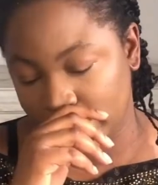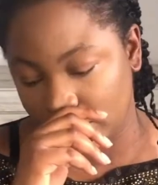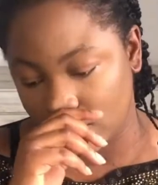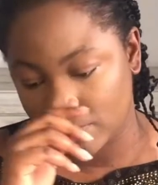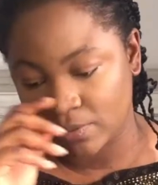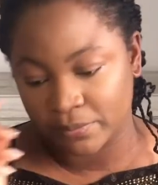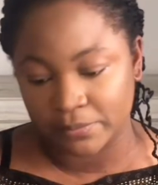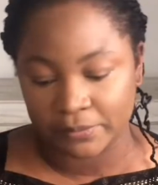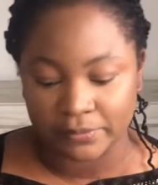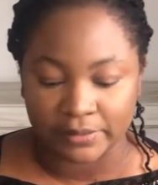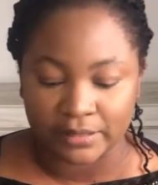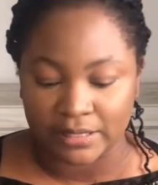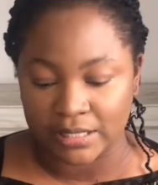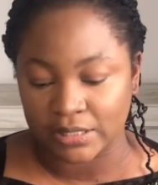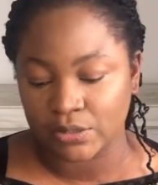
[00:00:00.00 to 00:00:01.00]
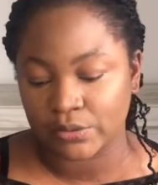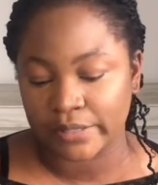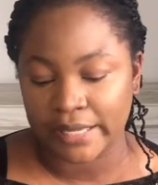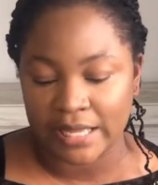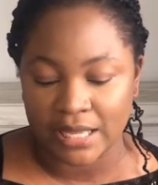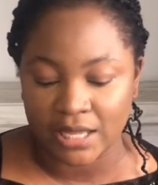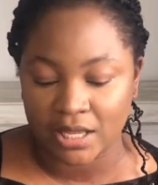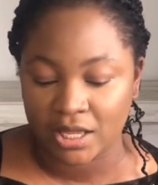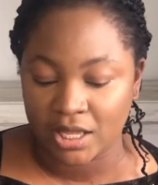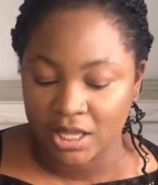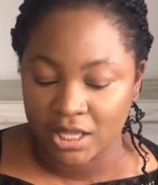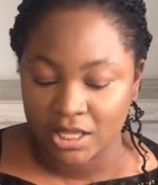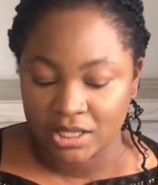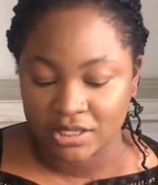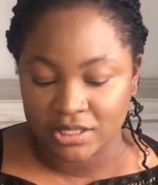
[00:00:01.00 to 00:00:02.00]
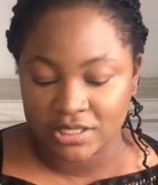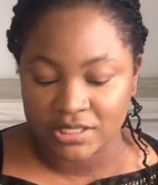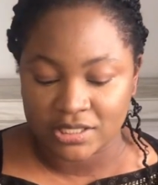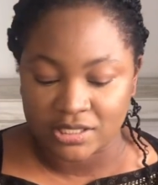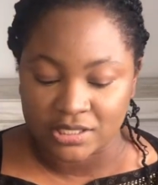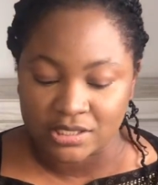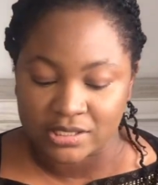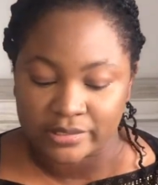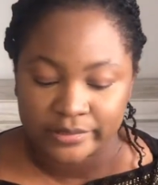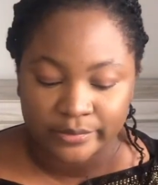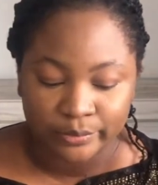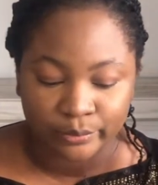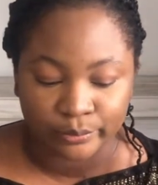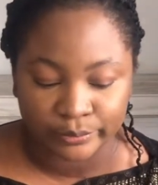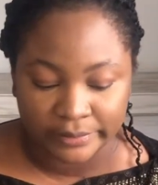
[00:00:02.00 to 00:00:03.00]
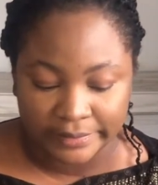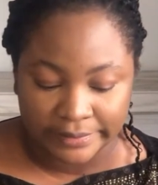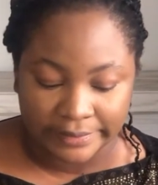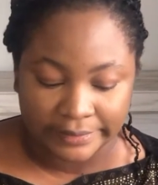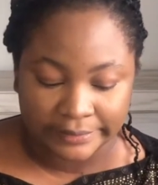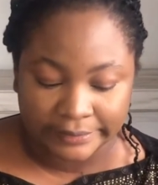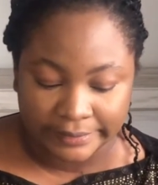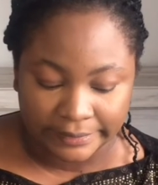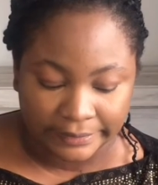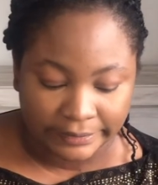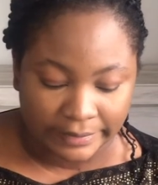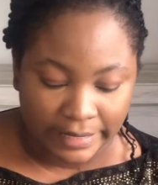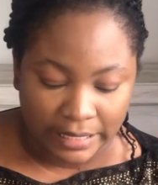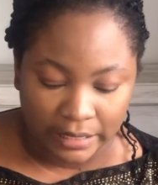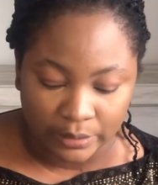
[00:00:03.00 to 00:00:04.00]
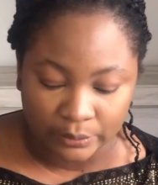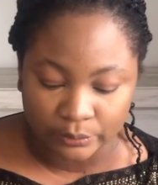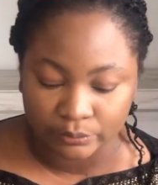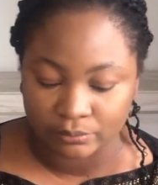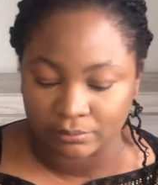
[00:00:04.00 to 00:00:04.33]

A couple of people were like, oh yeah, this is the in thing now,